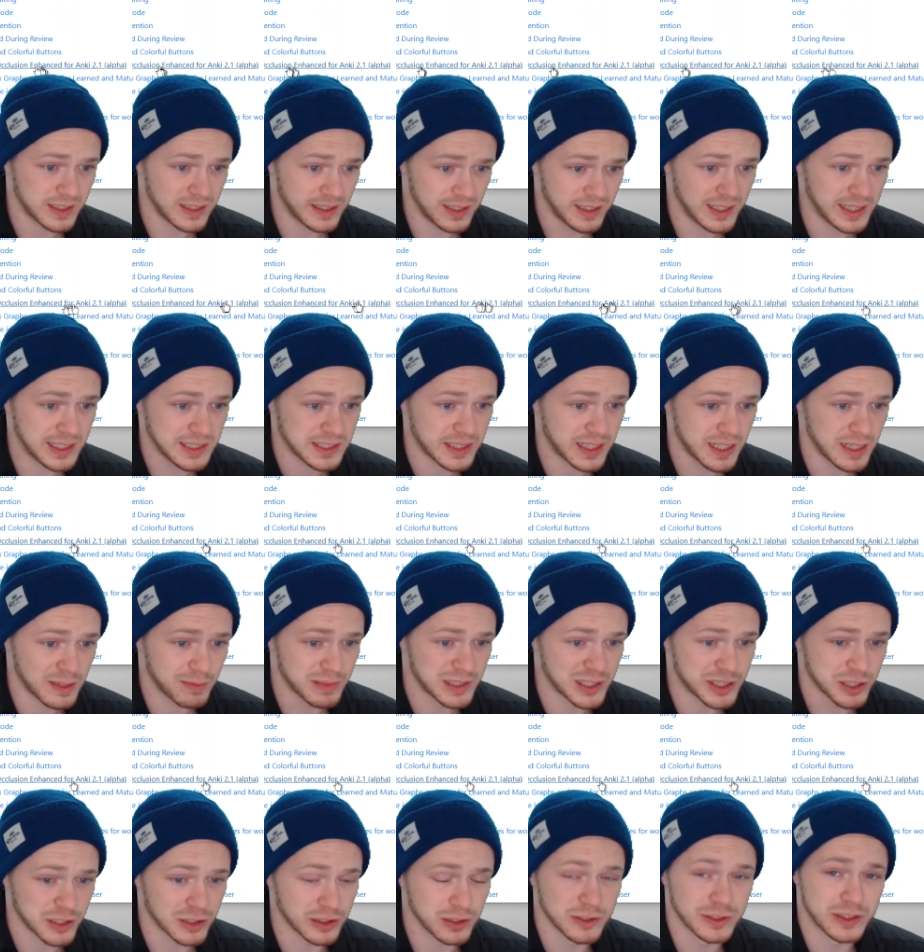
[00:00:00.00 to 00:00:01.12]
Here's the image
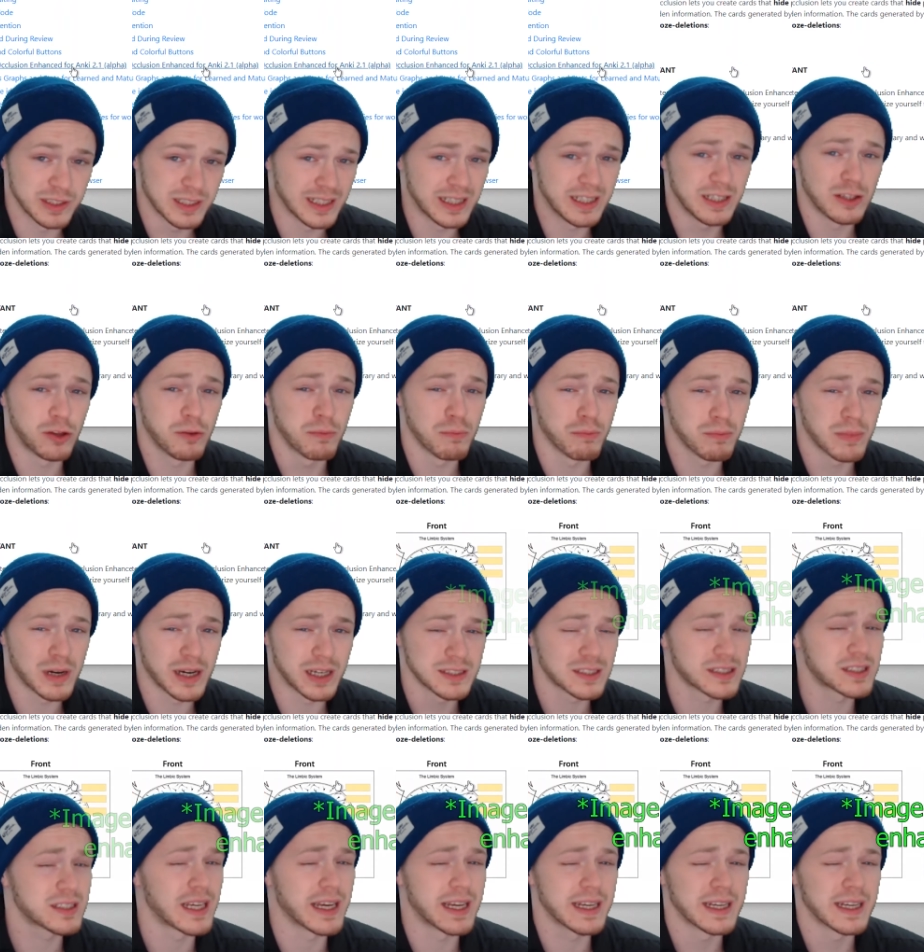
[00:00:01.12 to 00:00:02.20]
occluder. You must get